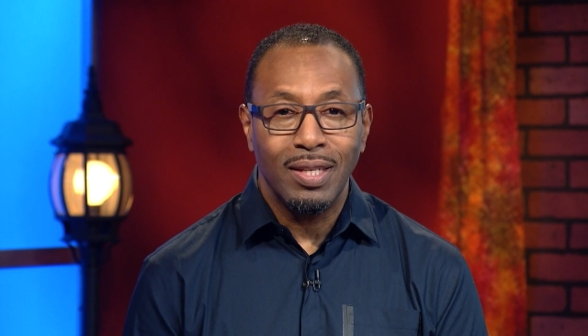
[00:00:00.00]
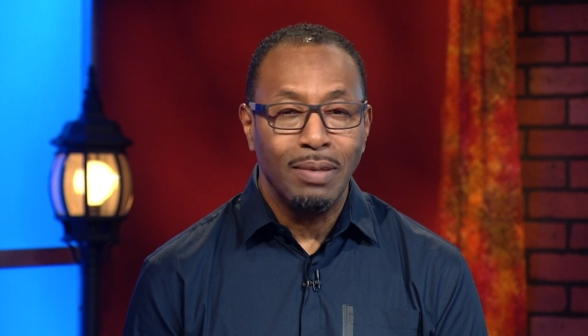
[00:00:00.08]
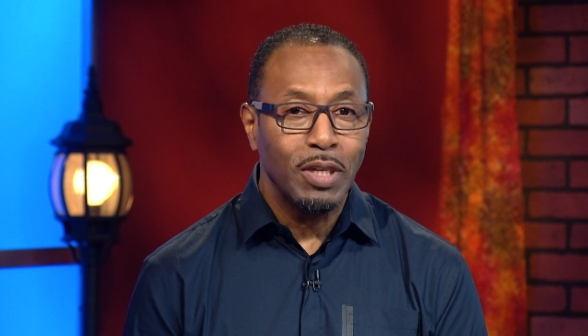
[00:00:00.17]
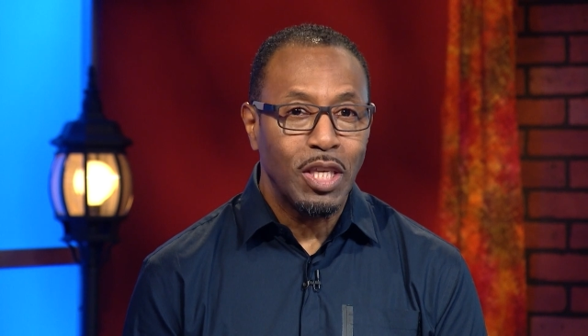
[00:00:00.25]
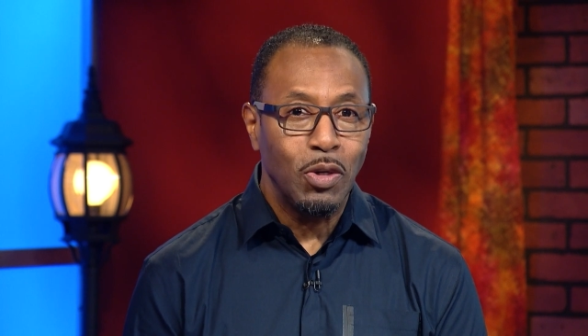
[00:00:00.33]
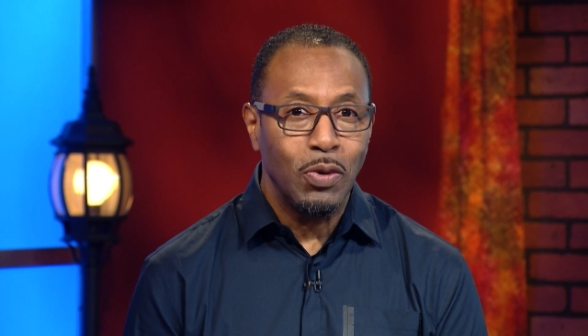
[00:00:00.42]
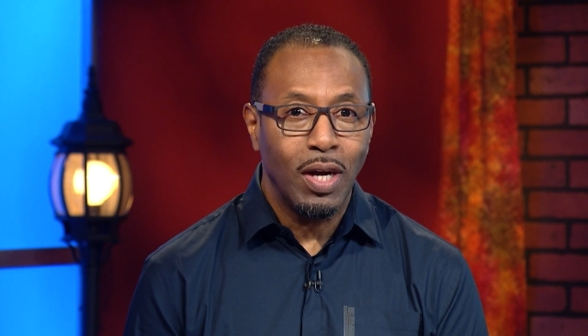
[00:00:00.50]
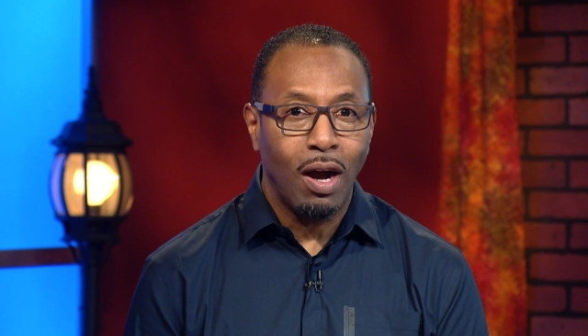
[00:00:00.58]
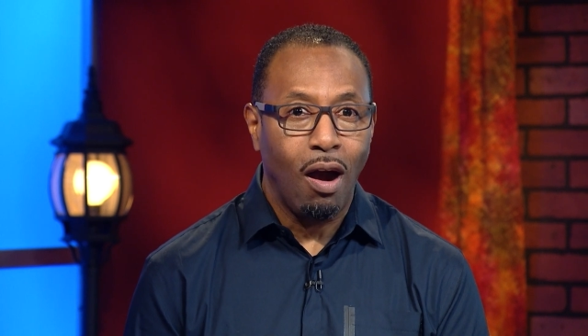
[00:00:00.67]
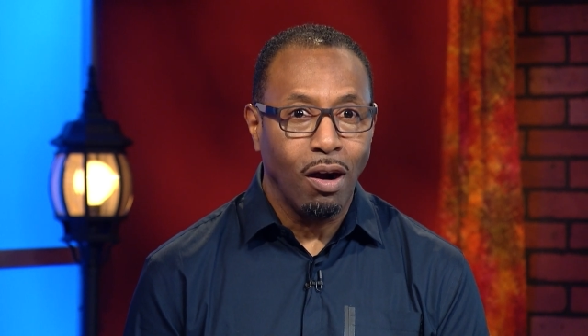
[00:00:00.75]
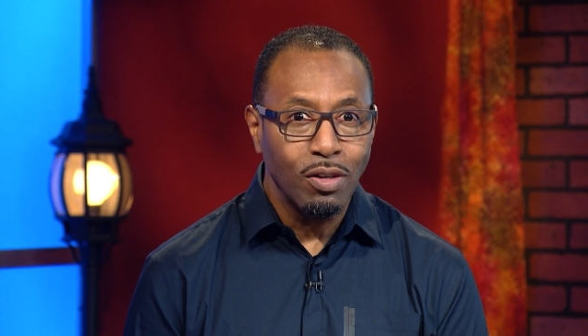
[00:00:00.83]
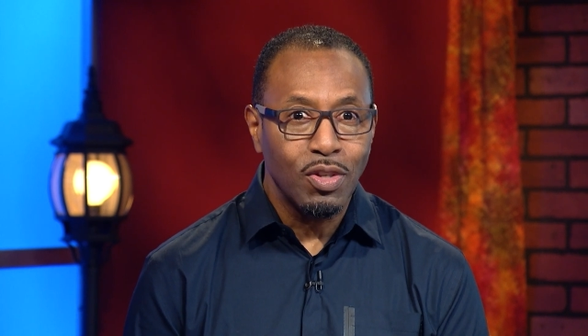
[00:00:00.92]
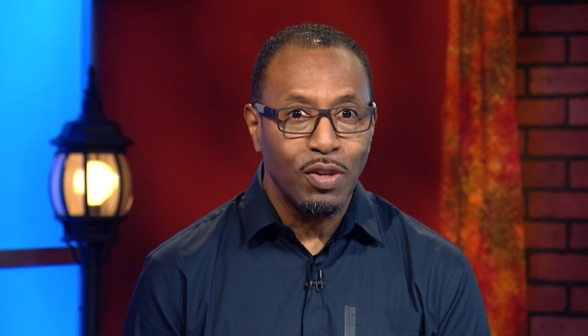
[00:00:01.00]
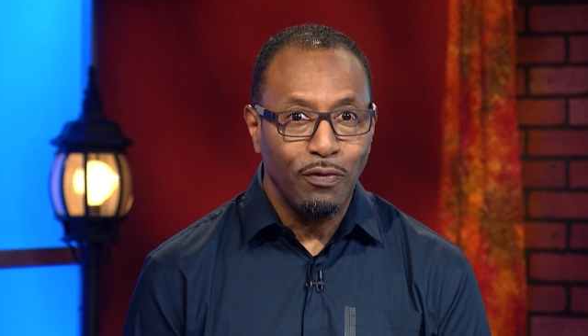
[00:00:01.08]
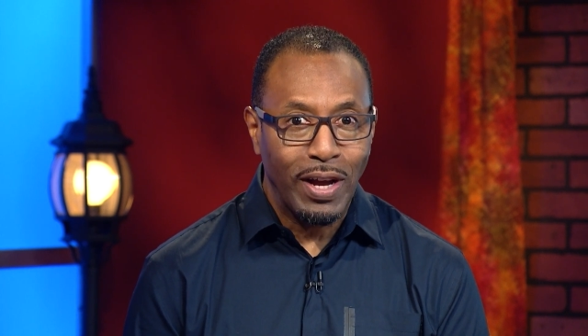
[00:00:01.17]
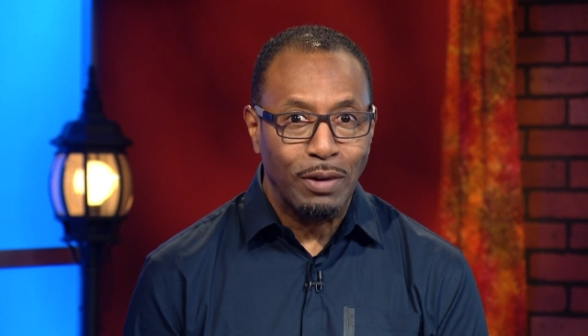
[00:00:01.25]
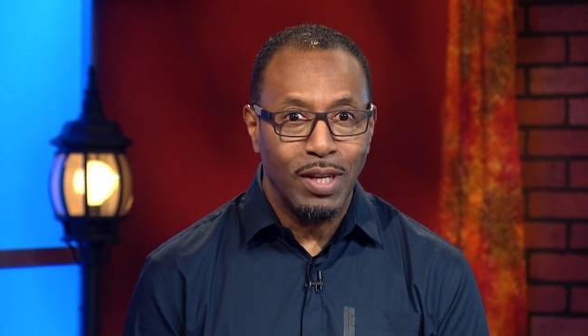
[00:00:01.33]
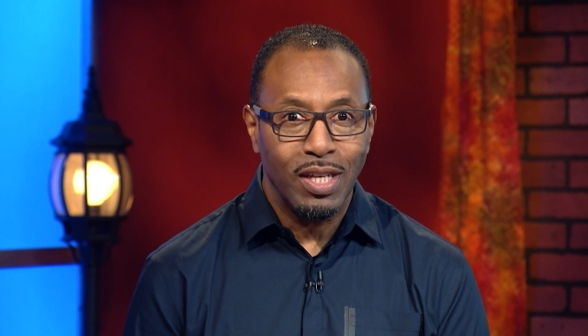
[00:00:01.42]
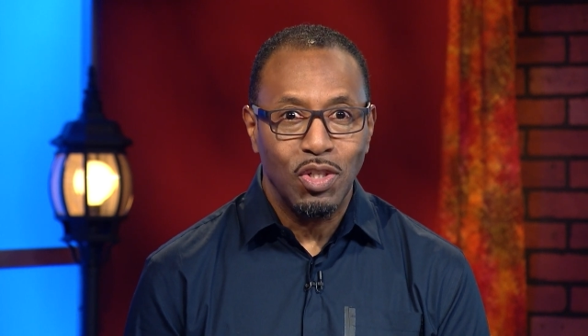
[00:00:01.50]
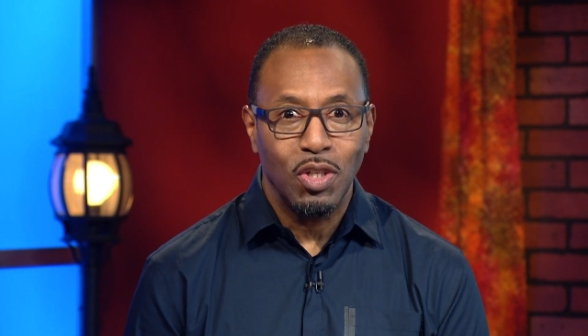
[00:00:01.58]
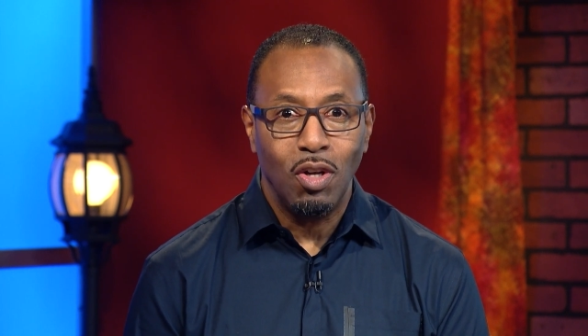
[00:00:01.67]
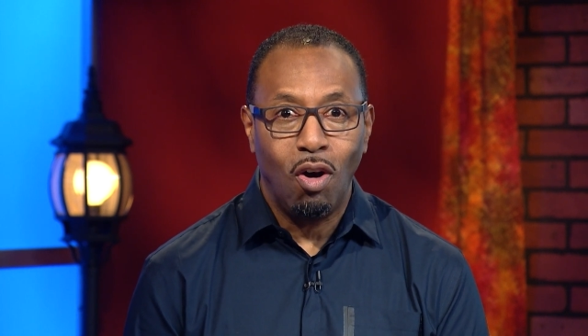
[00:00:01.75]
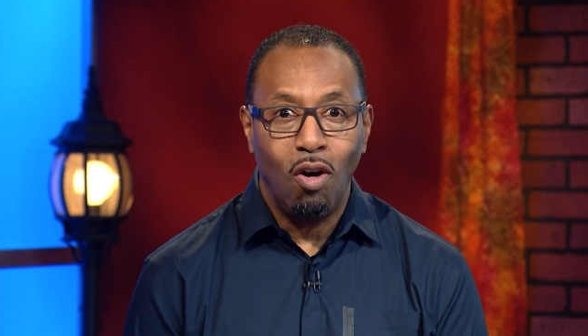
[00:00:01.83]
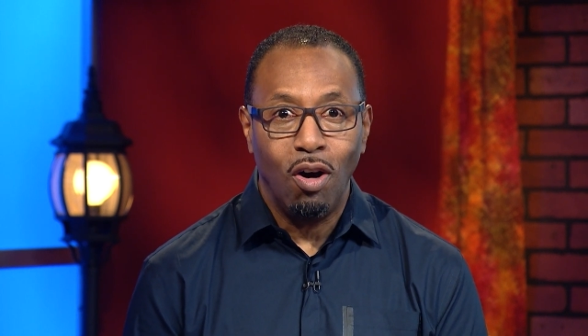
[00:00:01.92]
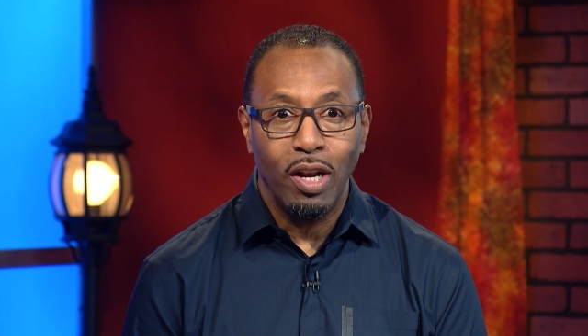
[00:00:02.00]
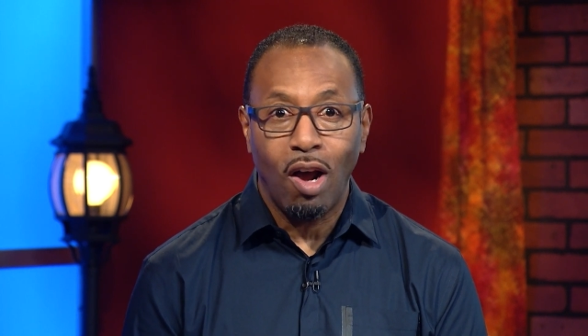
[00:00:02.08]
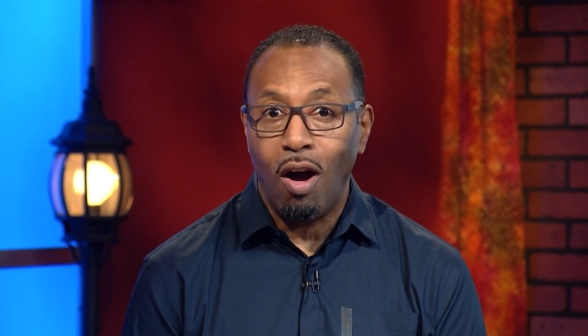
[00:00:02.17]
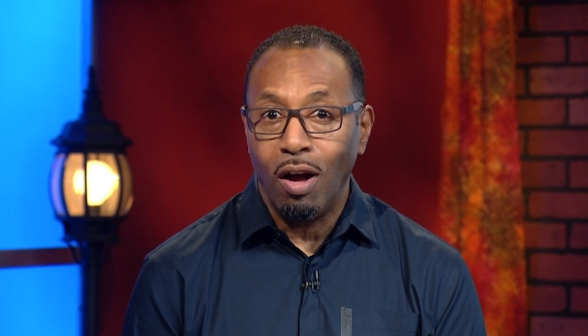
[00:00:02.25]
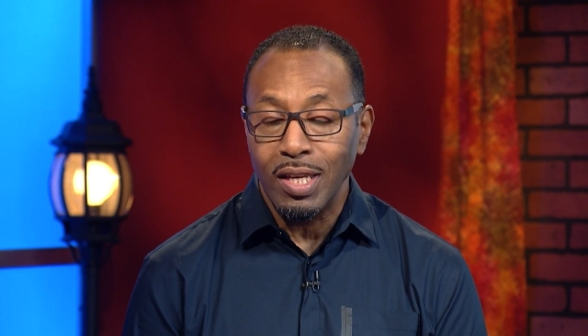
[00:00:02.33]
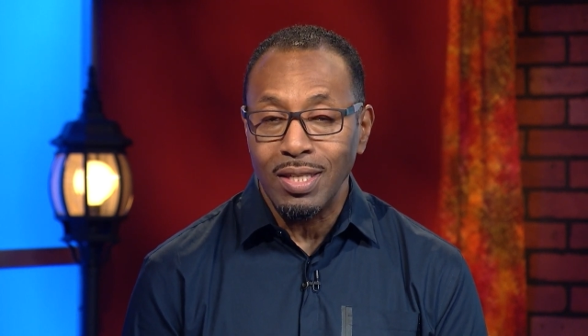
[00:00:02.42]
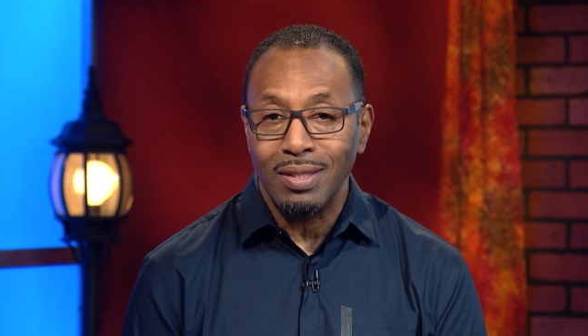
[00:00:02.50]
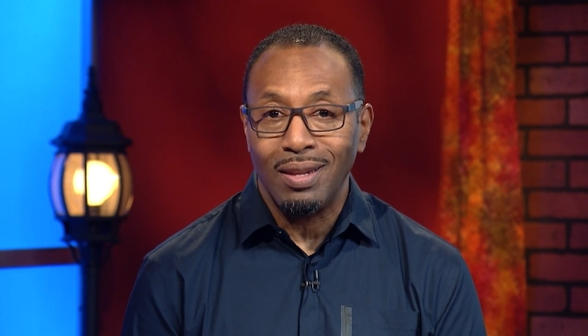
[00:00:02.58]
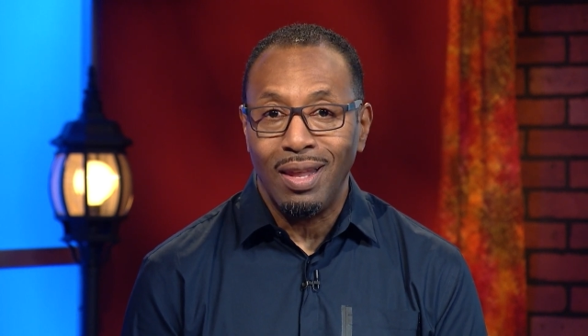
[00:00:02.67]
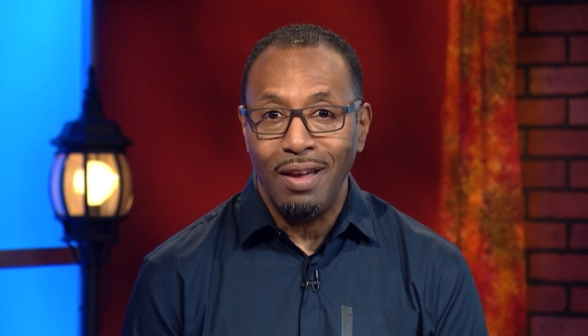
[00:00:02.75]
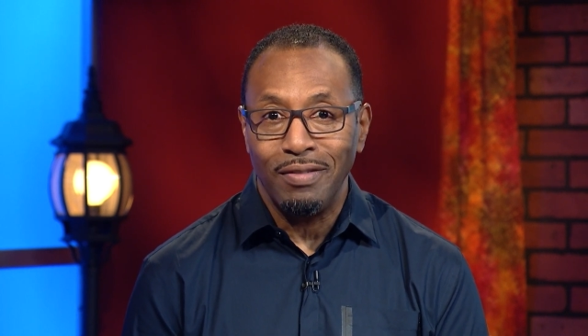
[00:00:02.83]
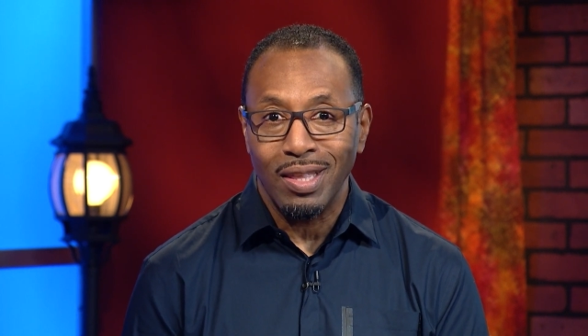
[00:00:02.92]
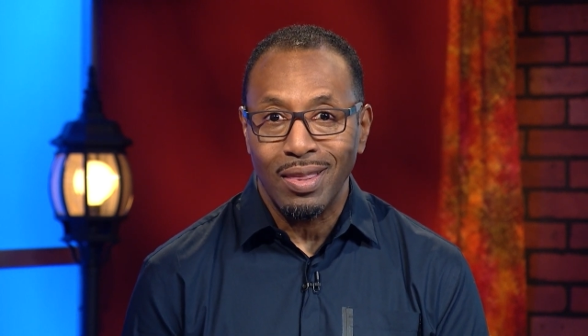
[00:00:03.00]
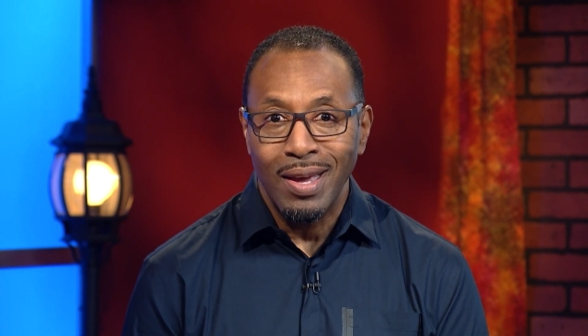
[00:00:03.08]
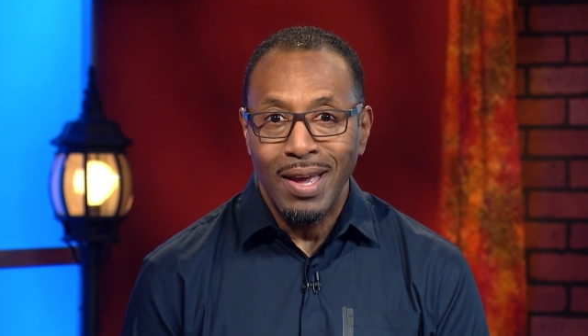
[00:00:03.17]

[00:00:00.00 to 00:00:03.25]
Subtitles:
Temecula Arts Foundation on August 11th.